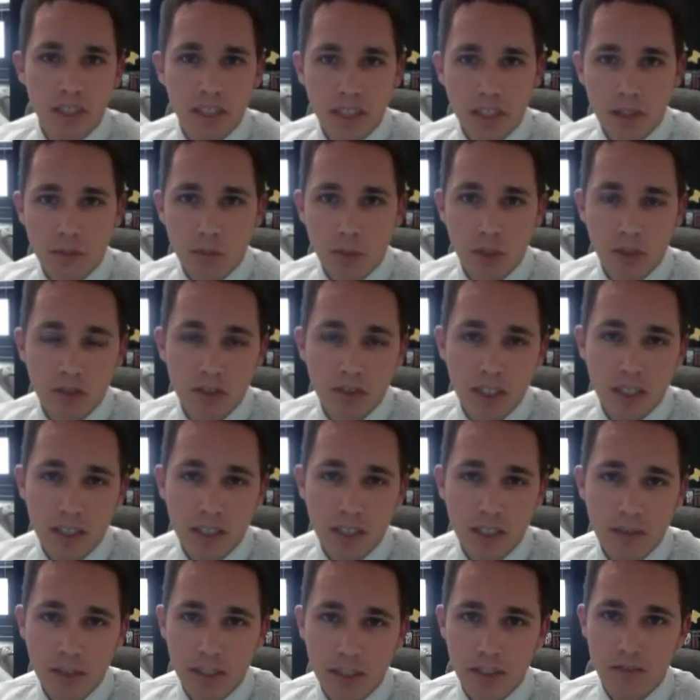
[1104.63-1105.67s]
to the program.
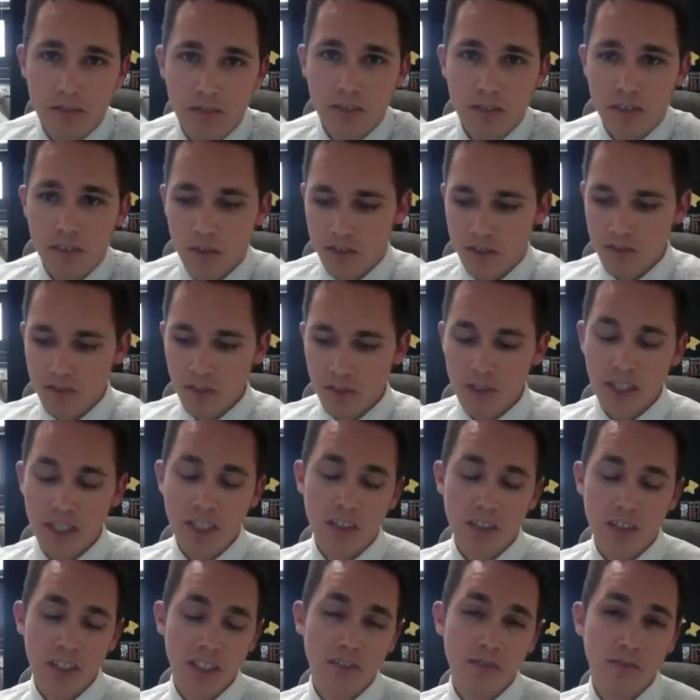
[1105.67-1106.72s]
And mm-hmm. so it's very
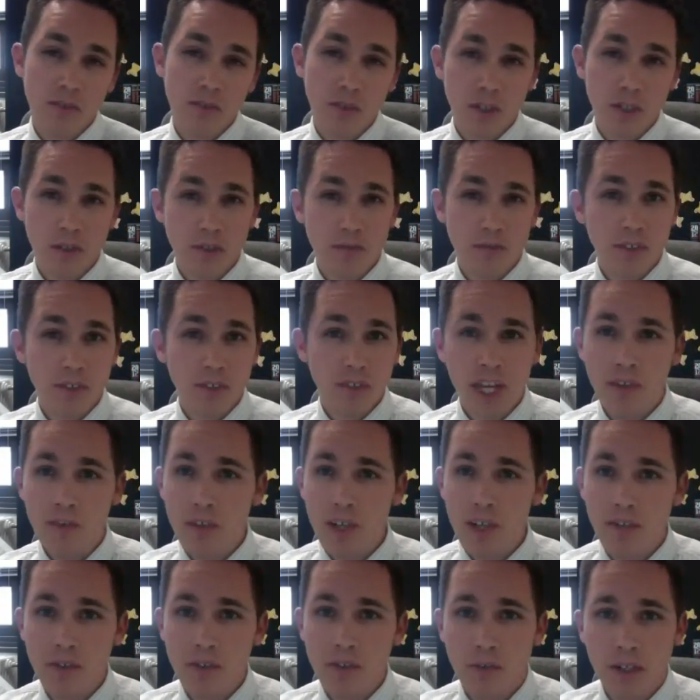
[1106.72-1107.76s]
clear for you, and if you ever
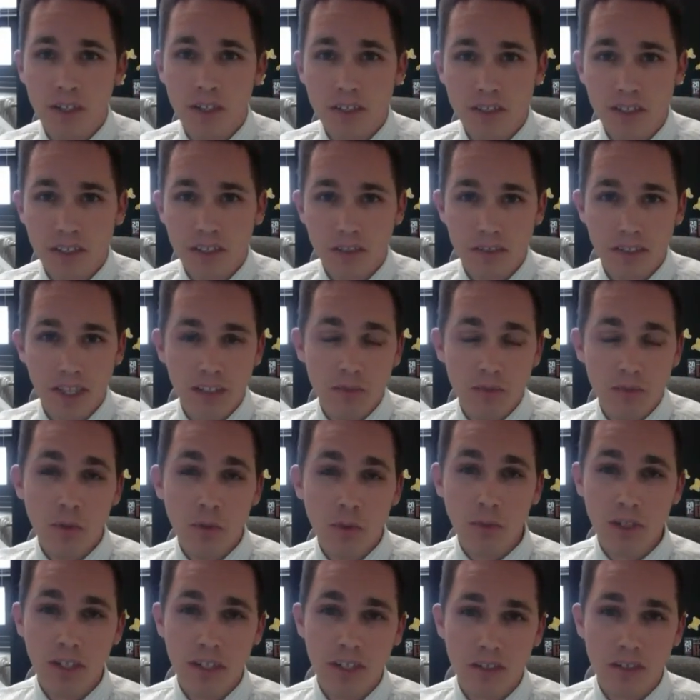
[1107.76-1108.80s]
have questions, that's what
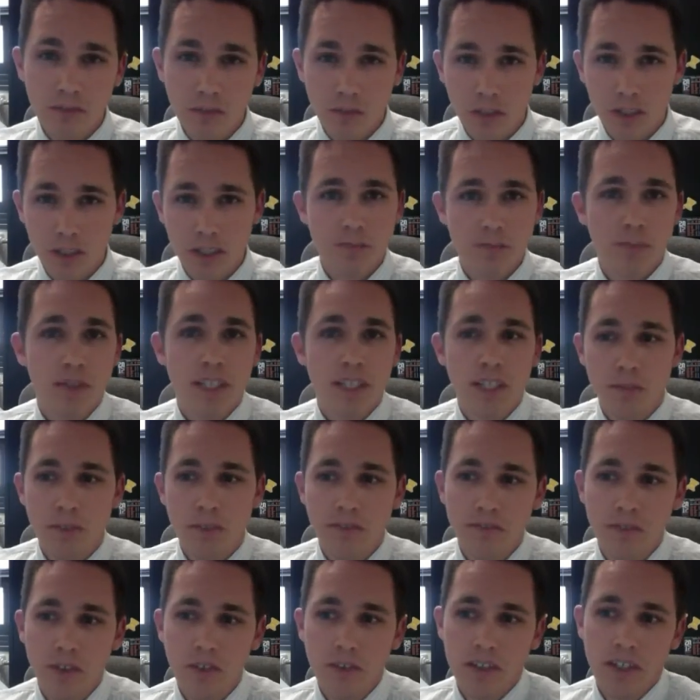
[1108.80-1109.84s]
we're here for. Pick mm-hmm. up the
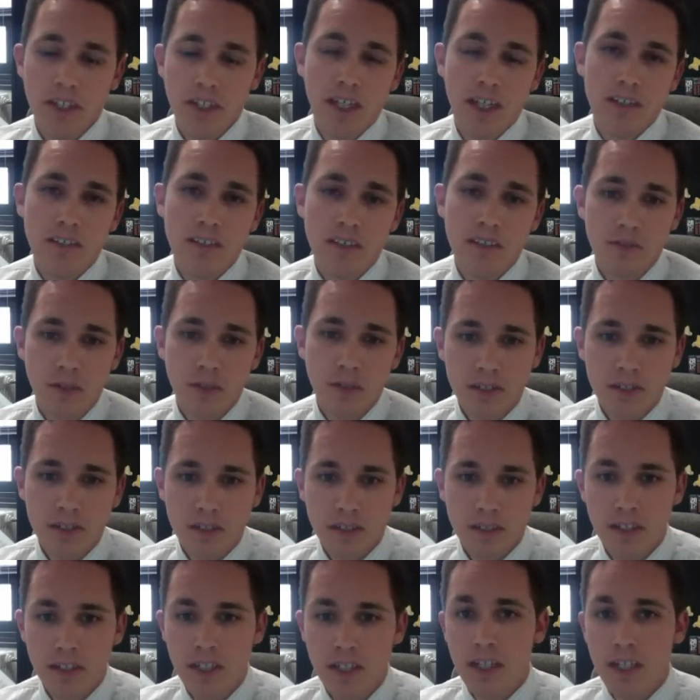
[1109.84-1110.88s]
phone and ask the question,
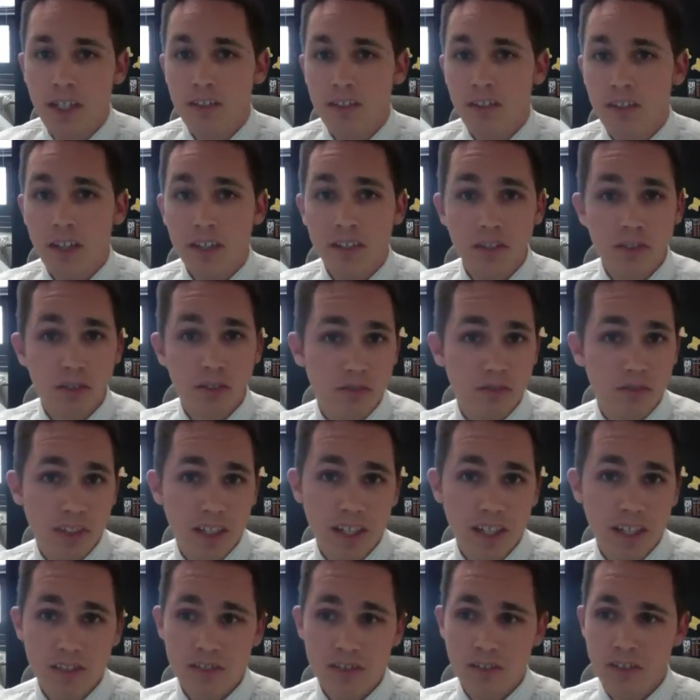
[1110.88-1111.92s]
talk to your
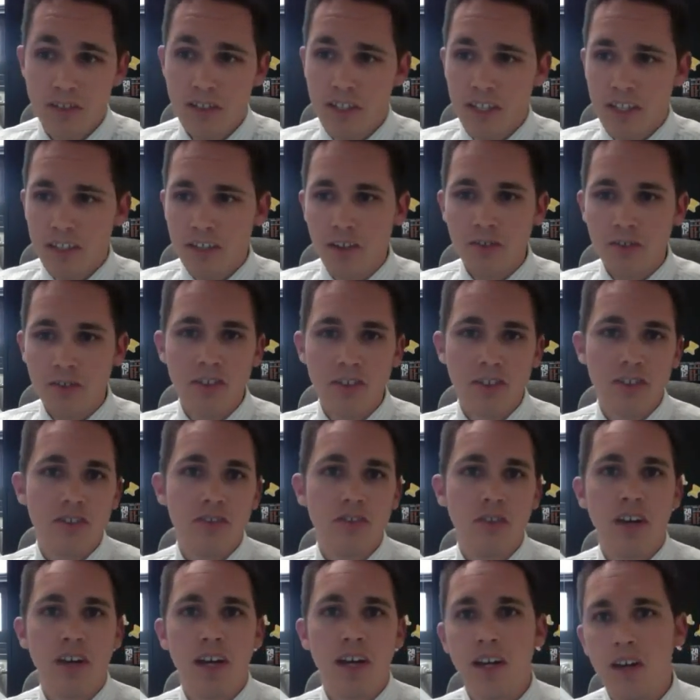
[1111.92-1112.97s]
advisor. Don't just
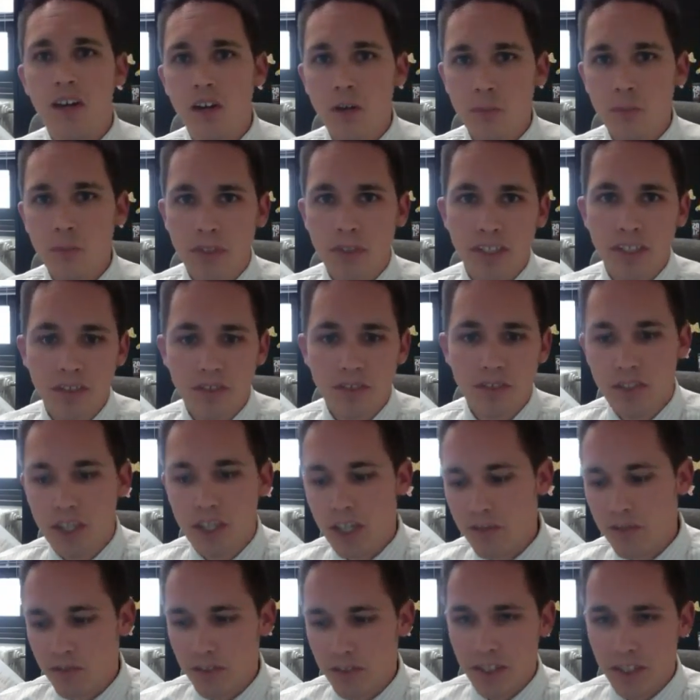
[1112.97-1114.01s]
try to hope that you've got
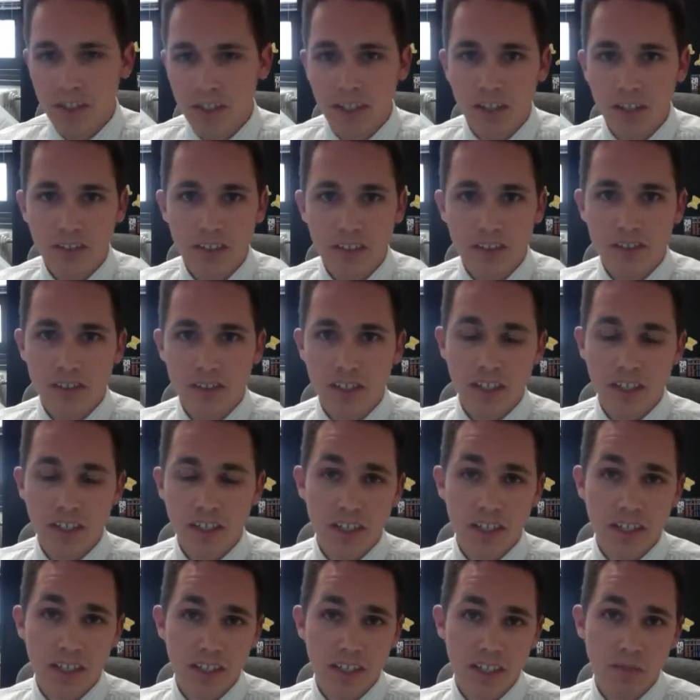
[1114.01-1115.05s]
it figured out and you send it
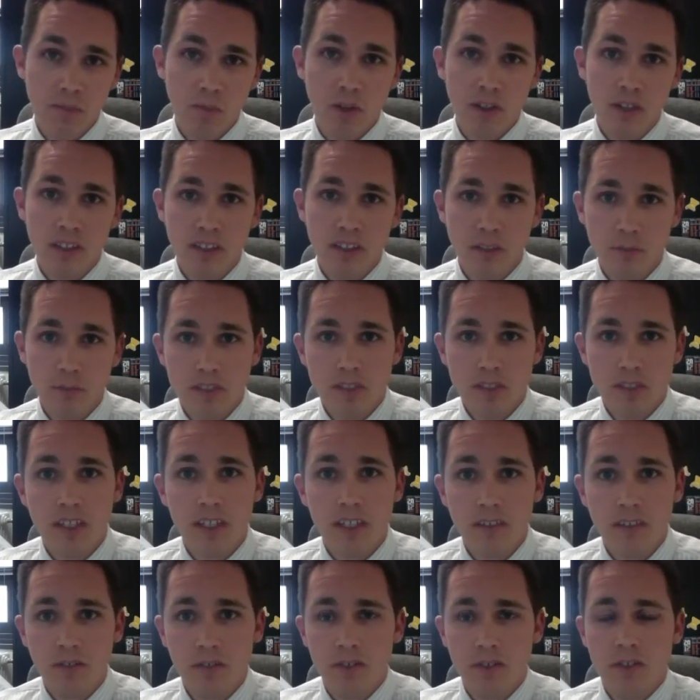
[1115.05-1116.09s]
in and then one little
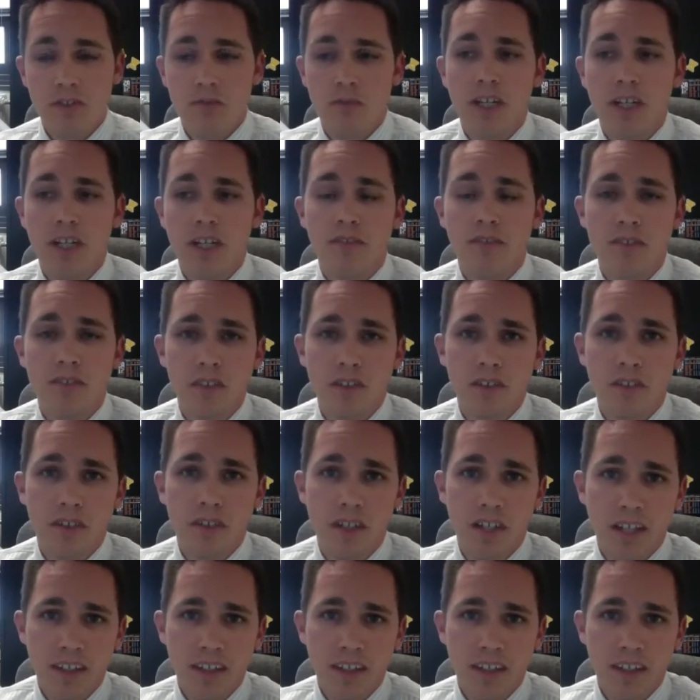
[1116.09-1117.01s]
mistake throws you off. So